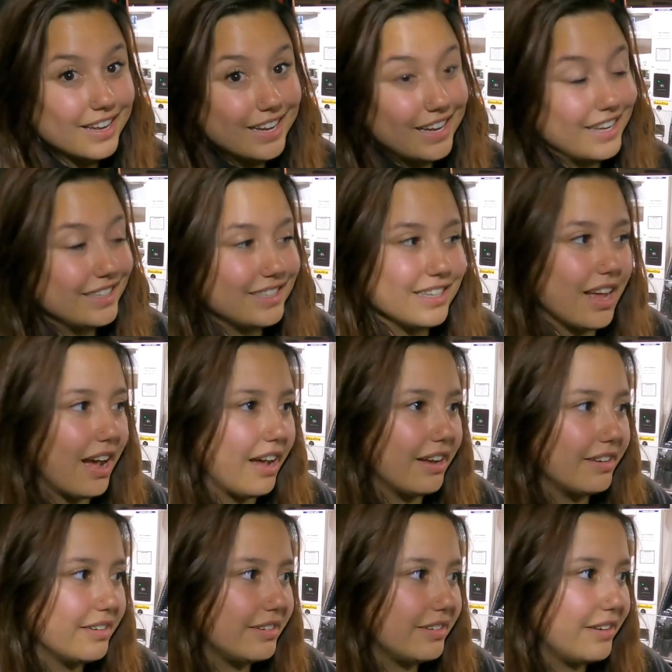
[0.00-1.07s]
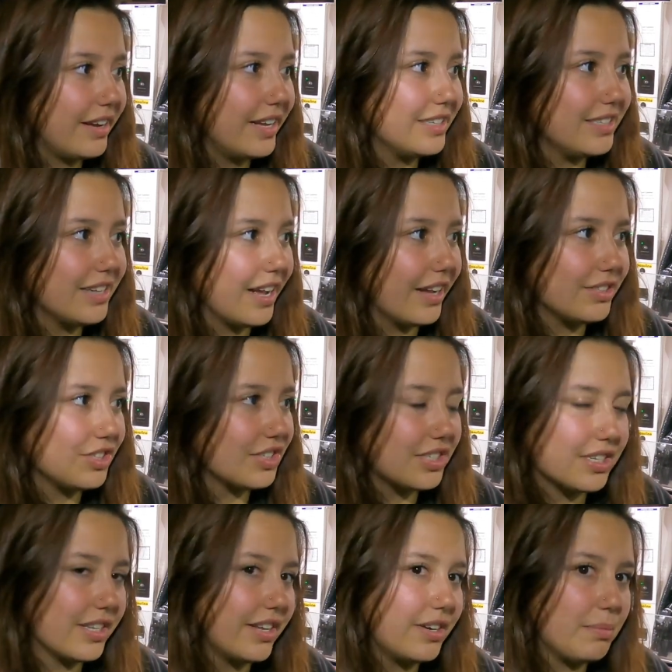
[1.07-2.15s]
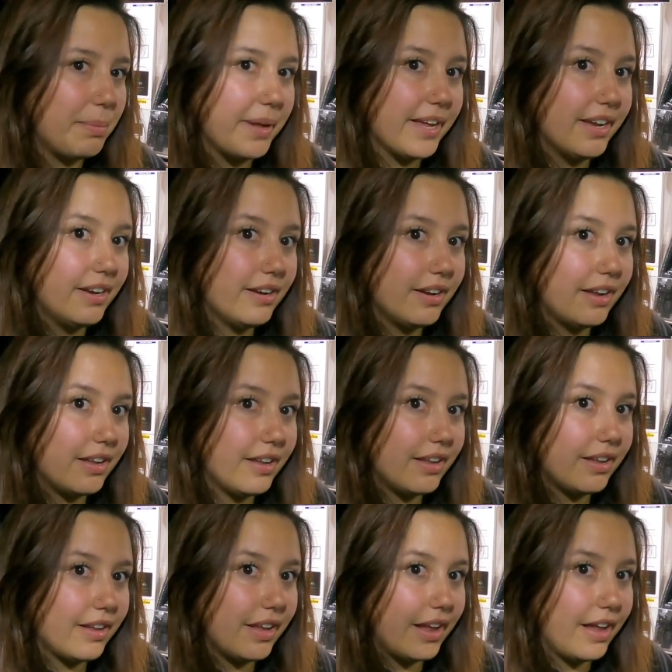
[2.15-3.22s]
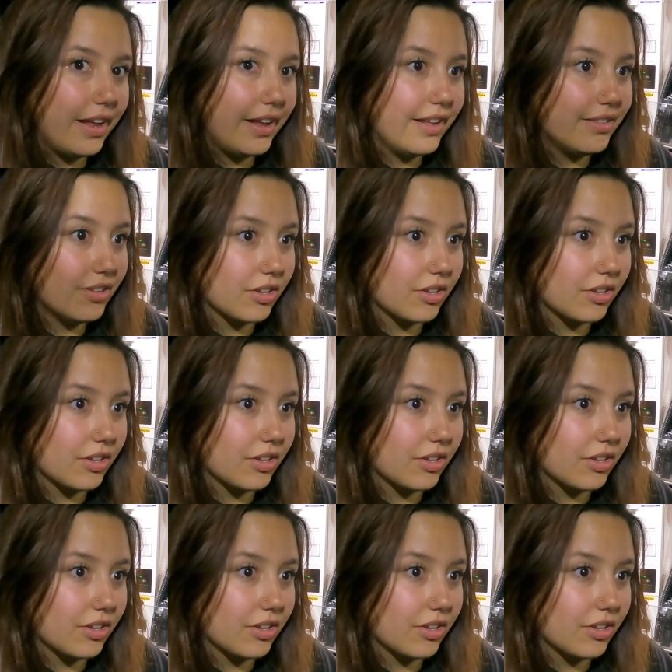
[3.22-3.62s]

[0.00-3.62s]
it's not just a little bit. It's a